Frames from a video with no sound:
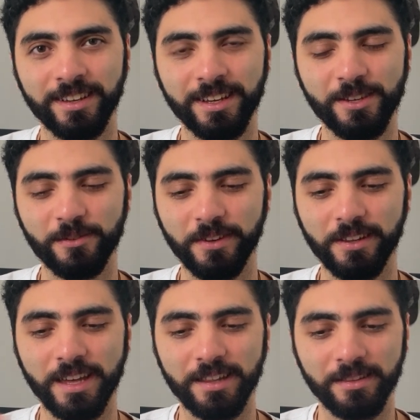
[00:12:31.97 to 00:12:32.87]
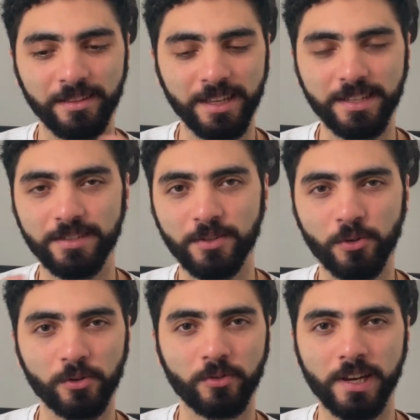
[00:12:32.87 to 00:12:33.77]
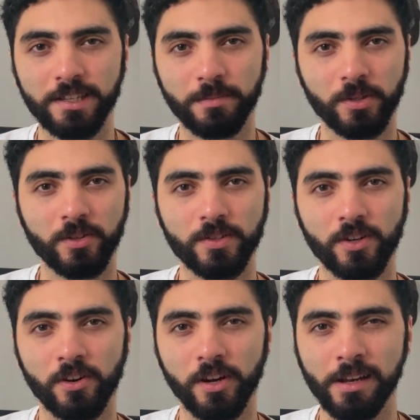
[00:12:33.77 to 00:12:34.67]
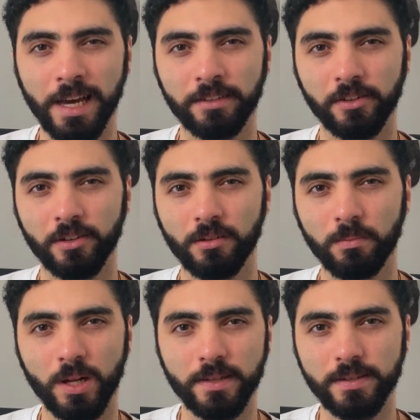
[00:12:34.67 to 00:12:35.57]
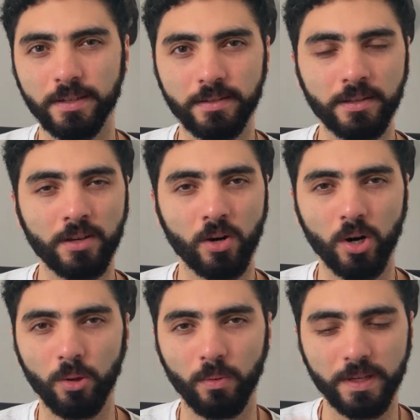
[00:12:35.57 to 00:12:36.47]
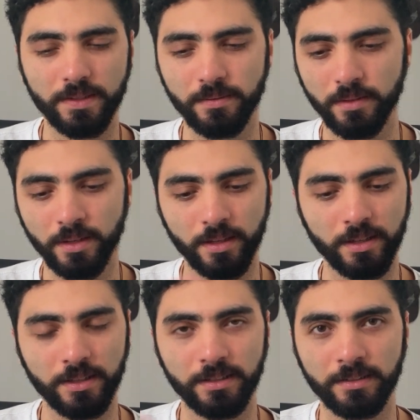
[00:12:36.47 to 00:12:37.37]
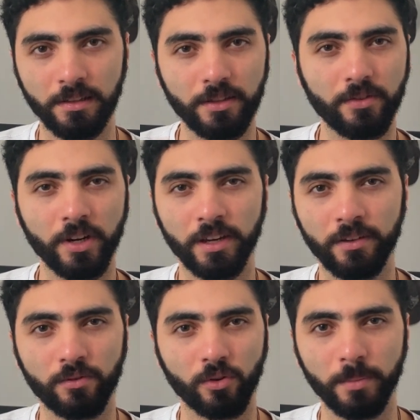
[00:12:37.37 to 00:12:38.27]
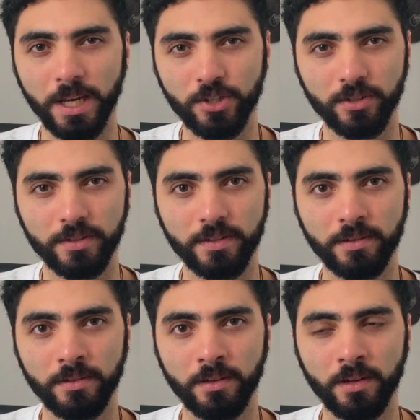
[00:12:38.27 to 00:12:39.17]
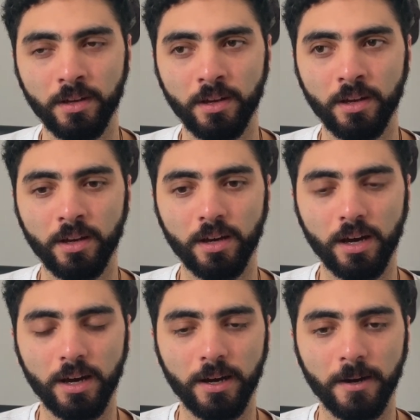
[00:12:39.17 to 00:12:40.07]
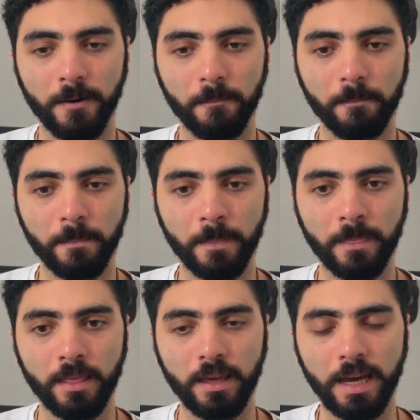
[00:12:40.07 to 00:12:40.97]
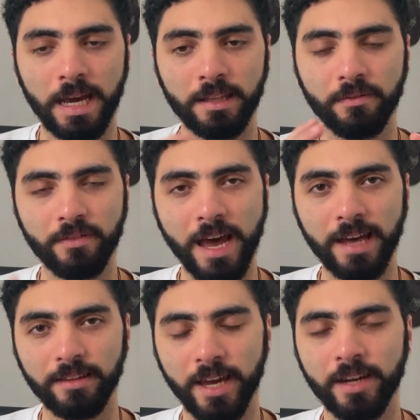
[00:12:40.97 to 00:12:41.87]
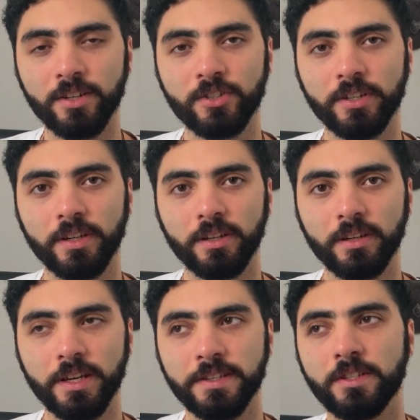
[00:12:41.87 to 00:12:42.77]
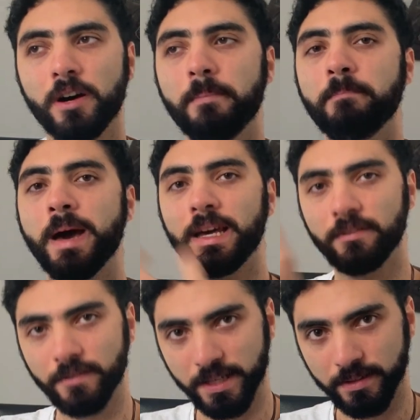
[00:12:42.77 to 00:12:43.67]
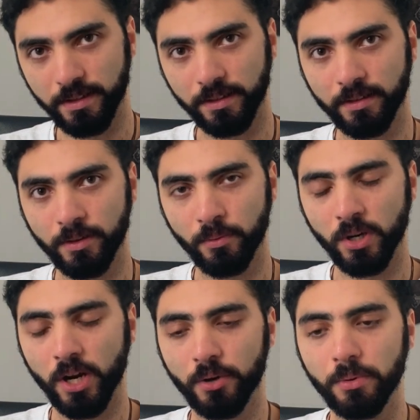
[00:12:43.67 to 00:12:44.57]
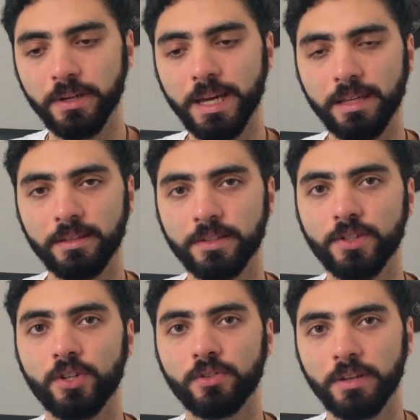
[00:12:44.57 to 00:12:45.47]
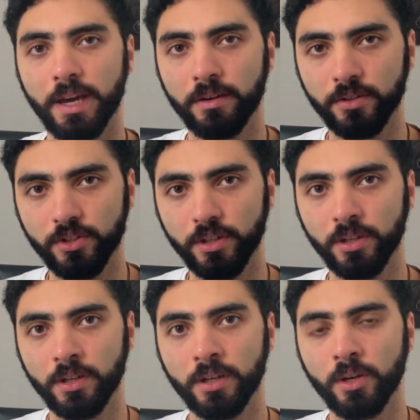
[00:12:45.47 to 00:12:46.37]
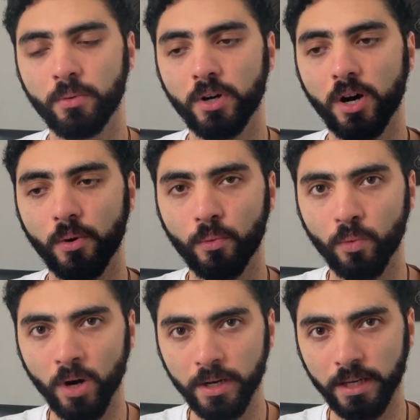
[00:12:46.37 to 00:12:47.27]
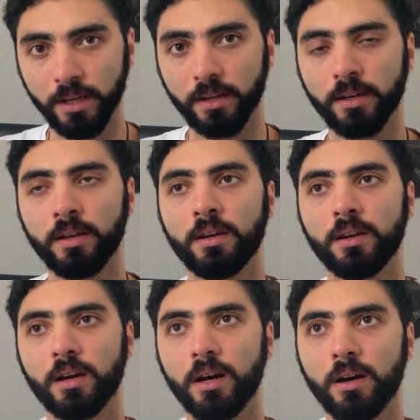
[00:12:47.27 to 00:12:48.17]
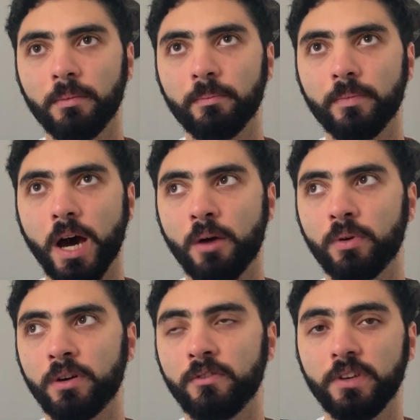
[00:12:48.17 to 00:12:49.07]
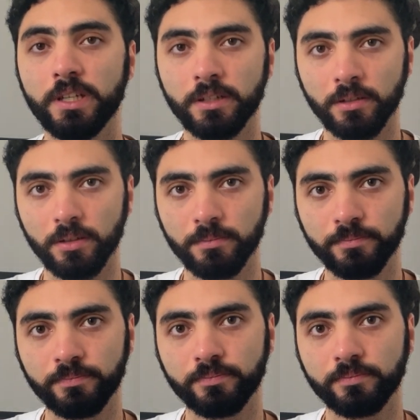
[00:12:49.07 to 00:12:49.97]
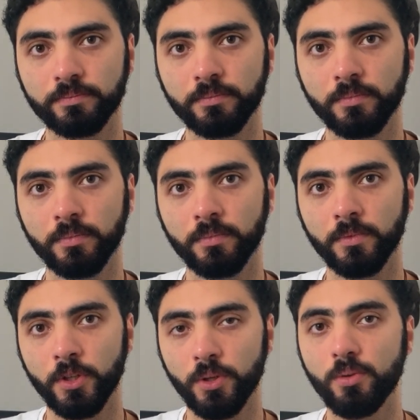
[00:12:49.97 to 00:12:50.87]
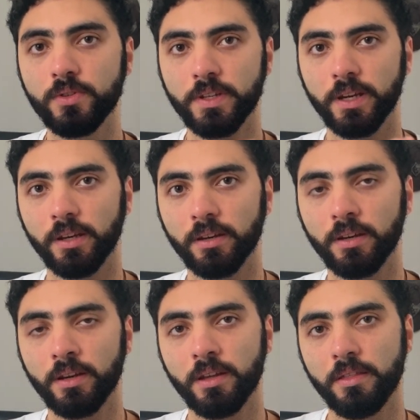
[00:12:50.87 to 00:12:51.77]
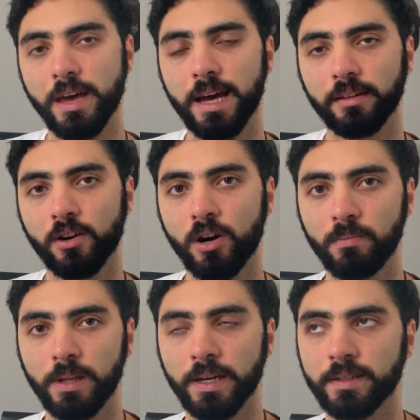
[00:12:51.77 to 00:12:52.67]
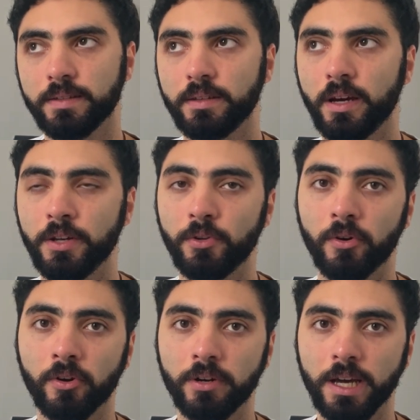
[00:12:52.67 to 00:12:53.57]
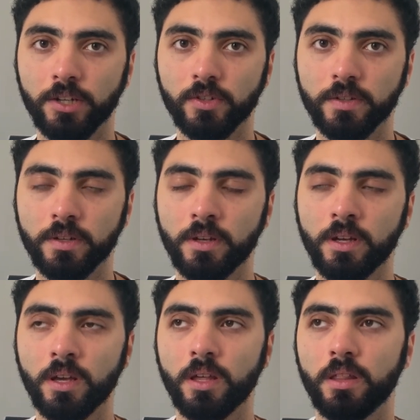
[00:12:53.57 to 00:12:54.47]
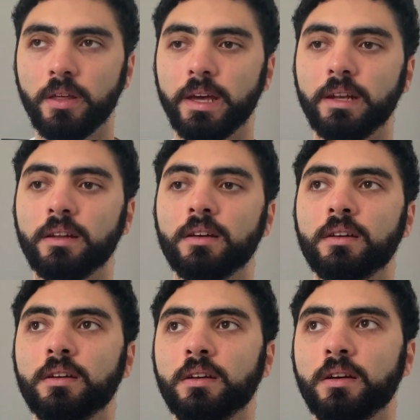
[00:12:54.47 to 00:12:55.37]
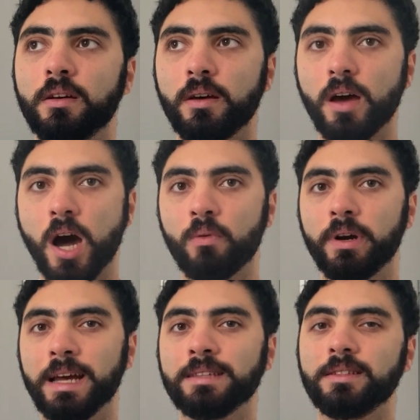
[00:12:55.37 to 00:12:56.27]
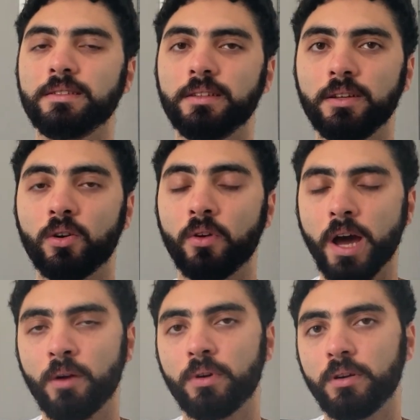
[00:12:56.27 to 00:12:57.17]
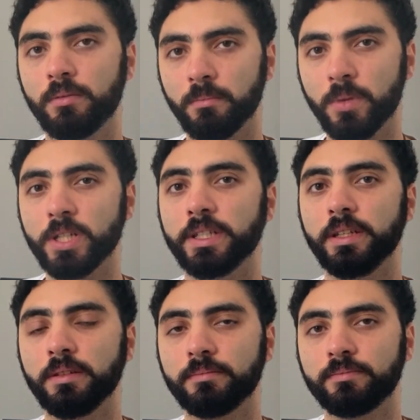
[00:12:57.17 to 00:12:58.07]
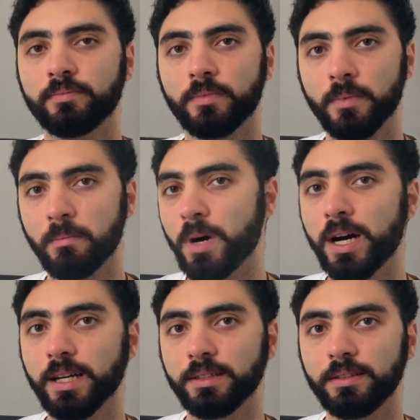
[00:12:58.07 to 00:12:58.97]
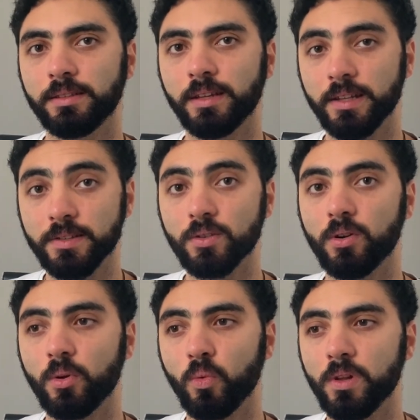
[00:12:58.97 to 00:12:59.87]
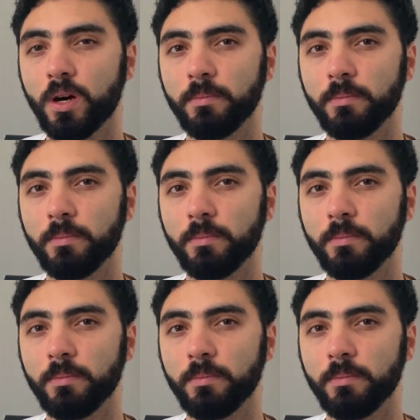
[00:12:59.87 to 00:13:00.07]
You feel that these neurotransmitters are electrical pulses, always delivering informations. And if that energy is not manifesting, we're not creating certain energy, we're not running our vehicle using that complex neural connections, then our entity or our body, mind, and soul will not